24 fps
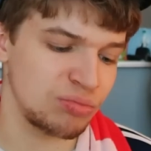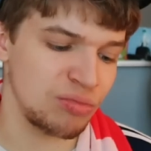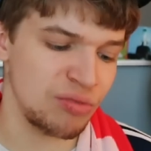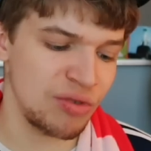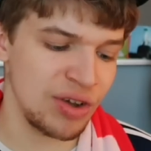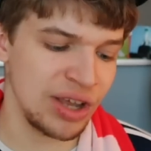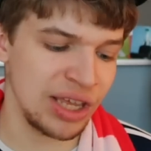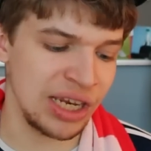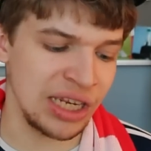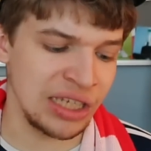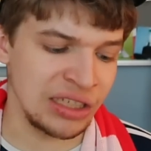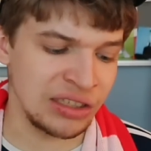
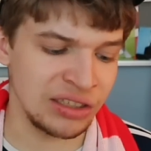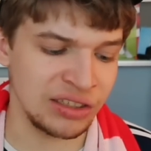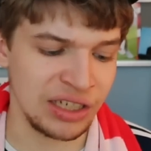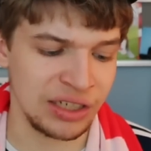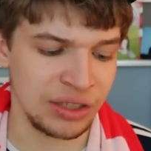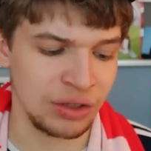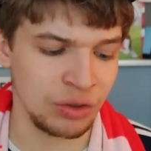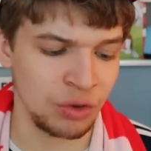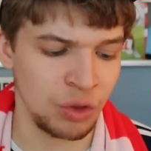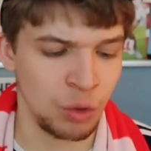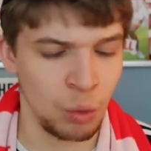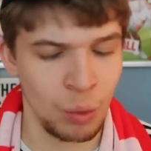really
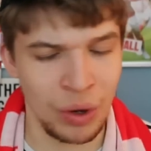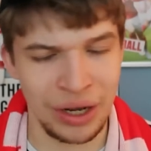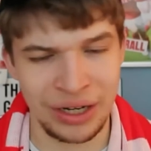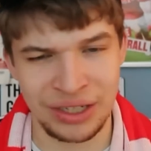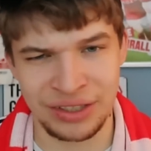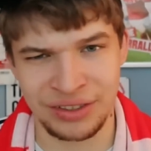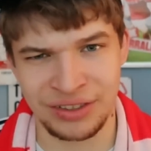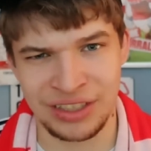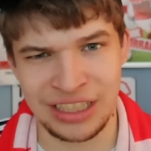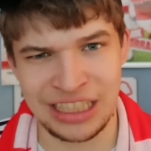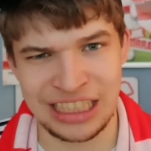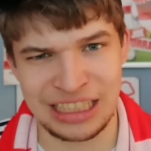signal the way
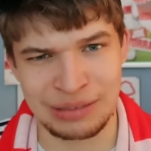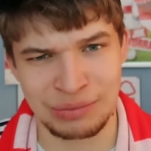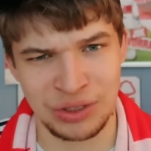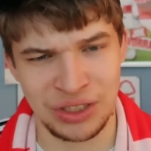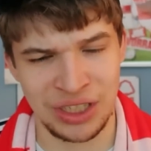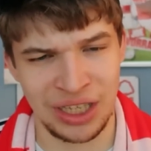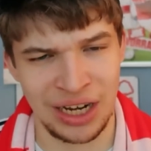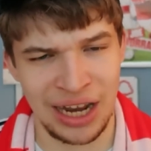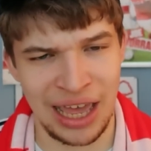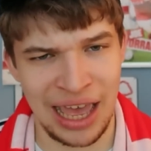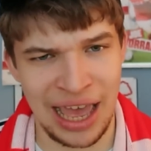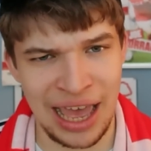the season was
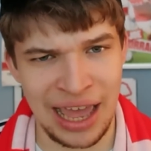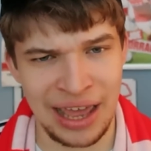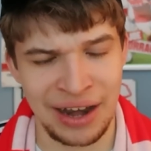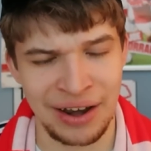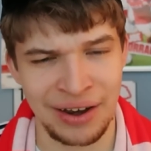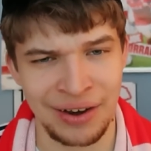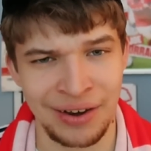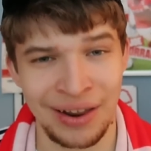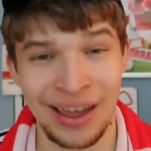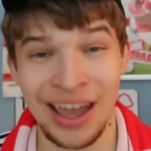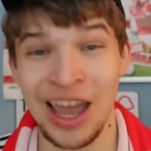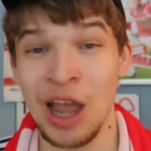going to
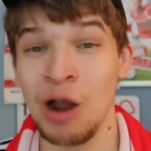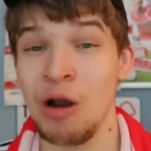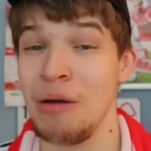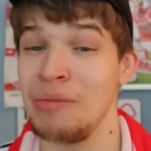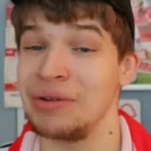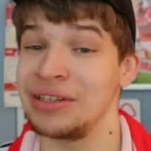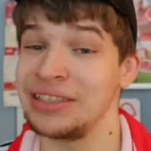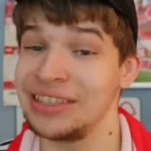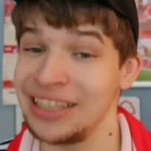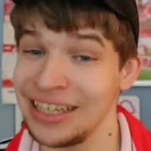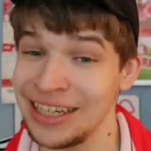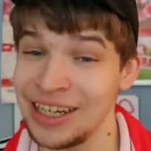end.
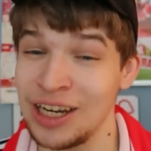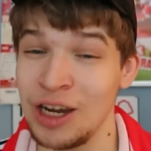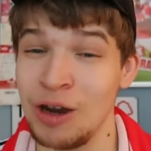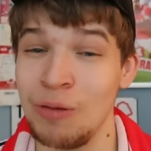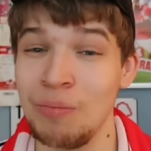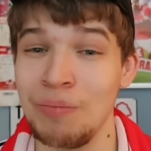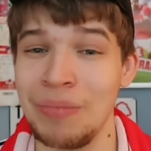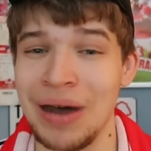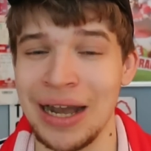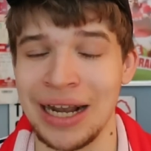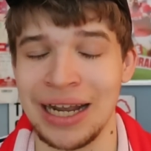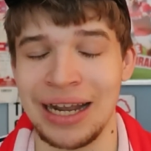When we did
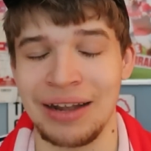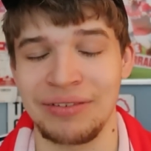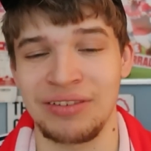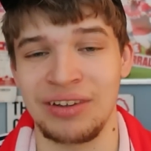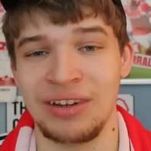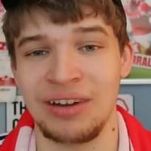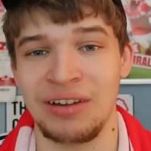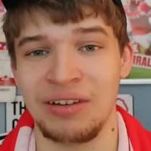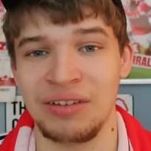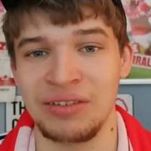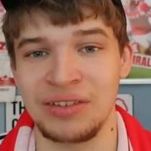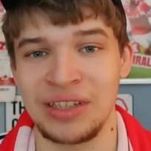come back after
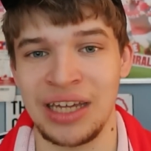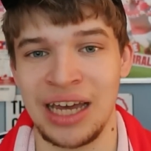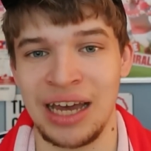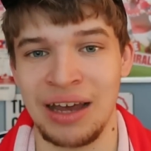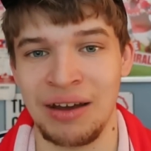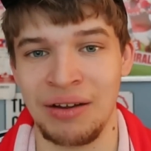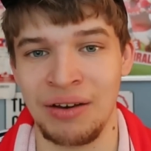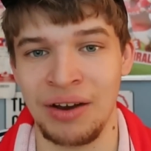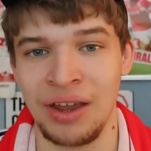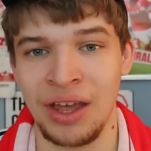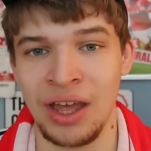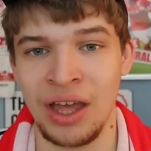
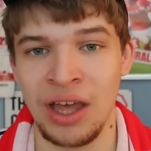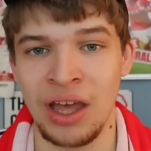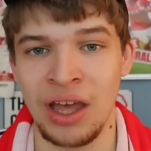lockdown,